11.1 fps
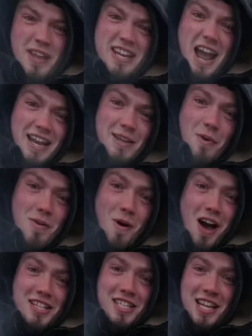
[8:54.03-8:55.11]
hit 91
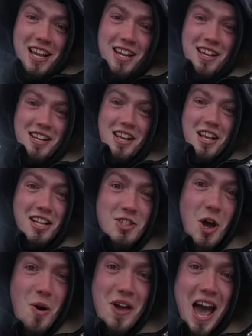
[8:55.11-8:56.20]
watts? Let's
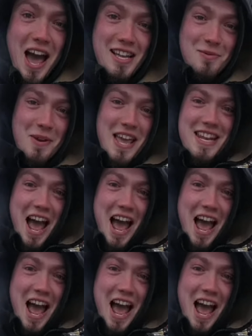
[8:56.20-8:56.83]
go, guys. We hit